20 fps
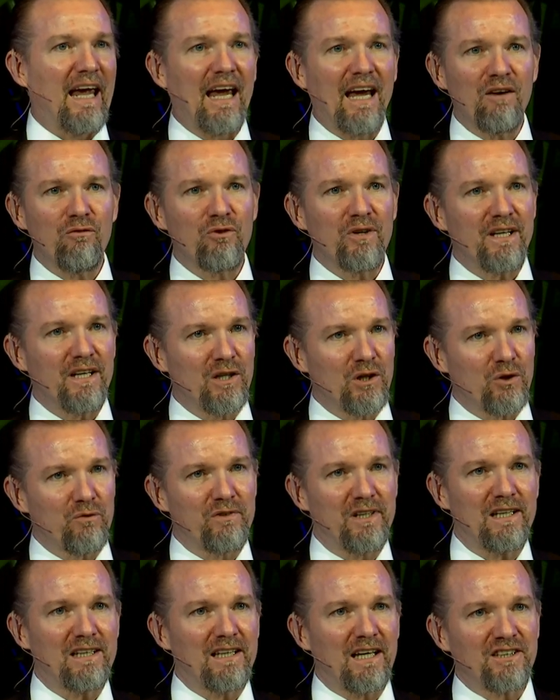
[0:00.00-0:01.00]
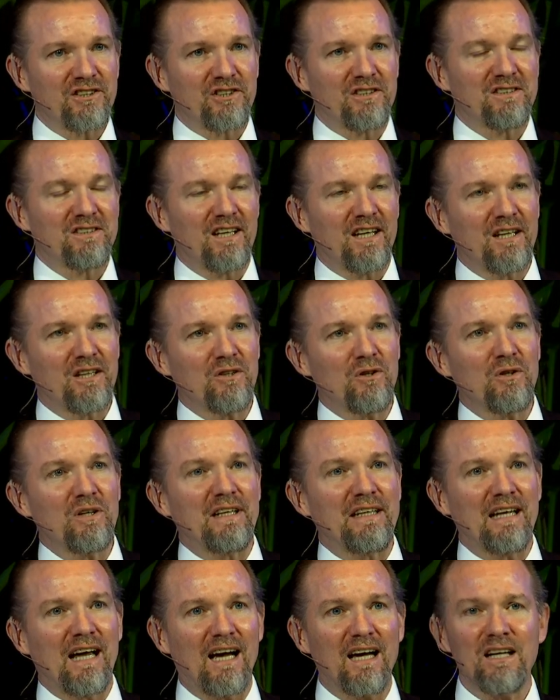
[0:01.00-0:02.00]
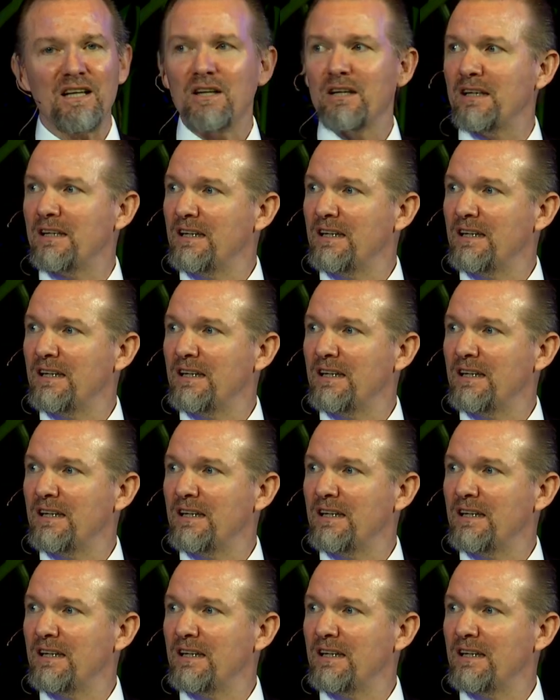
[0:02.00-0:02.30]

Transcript: every year of the election cycle, not